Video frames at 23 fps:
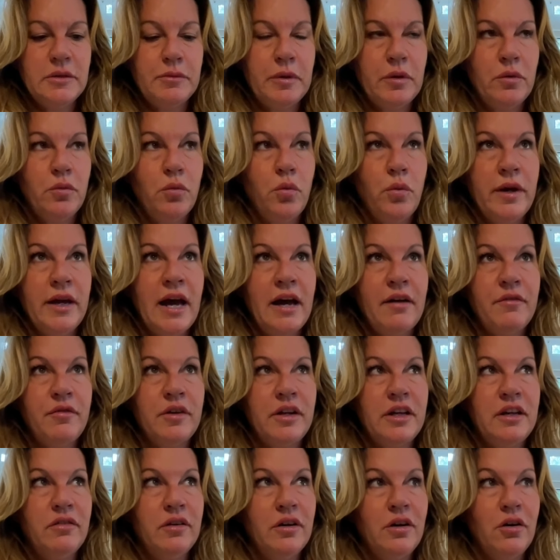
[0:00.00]
But we haven't
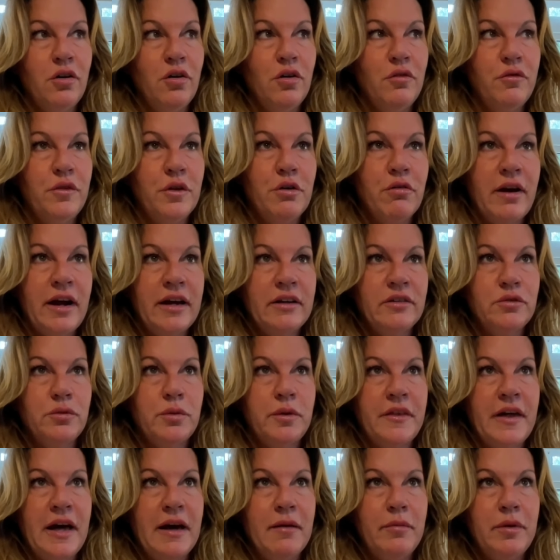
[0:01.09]
even got off the ground with
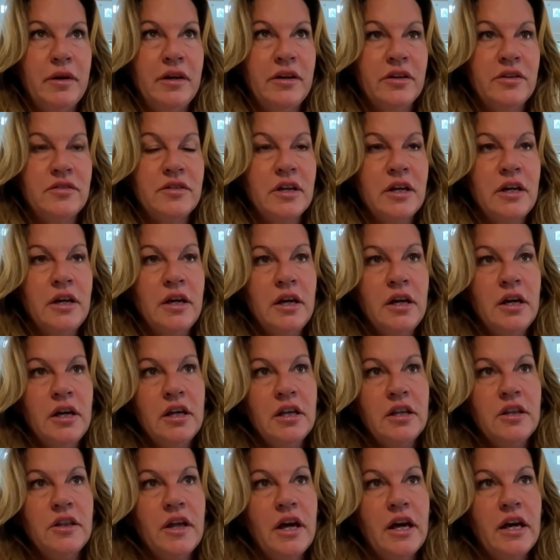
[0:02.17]
that because
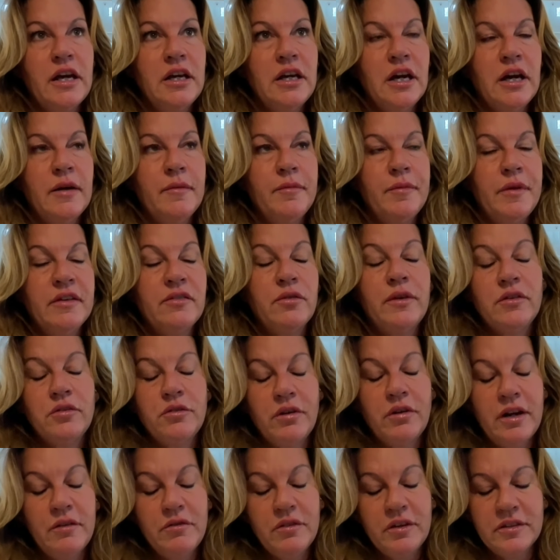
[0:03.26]
they there's
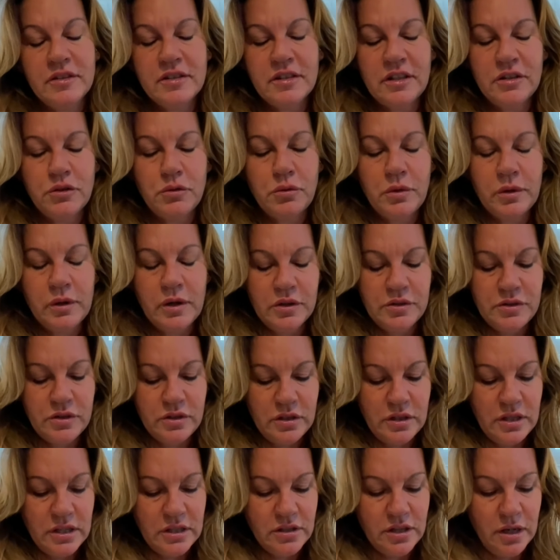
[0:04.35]
grave concerns with regards to
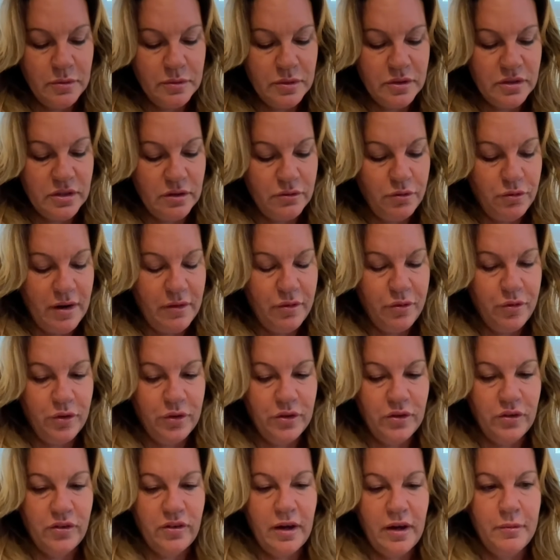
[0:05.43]
the terms of
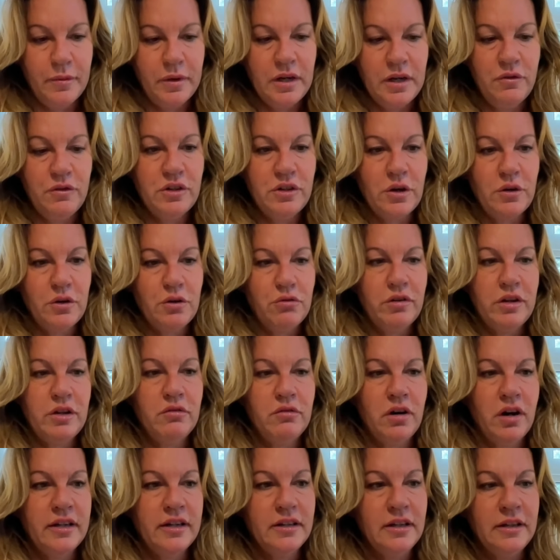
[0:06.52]
reference. And if you don't agree the
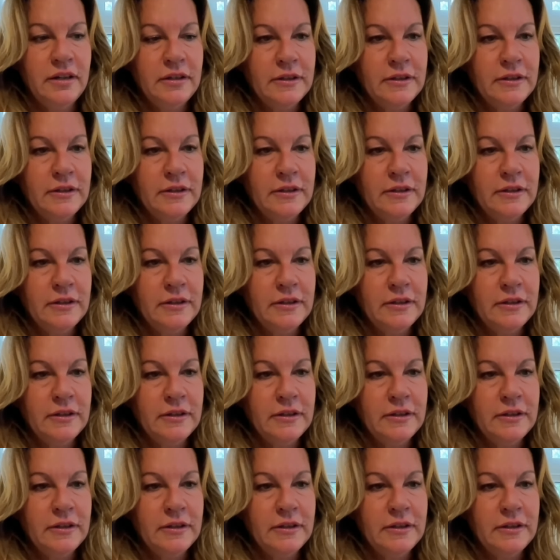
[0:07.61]
right...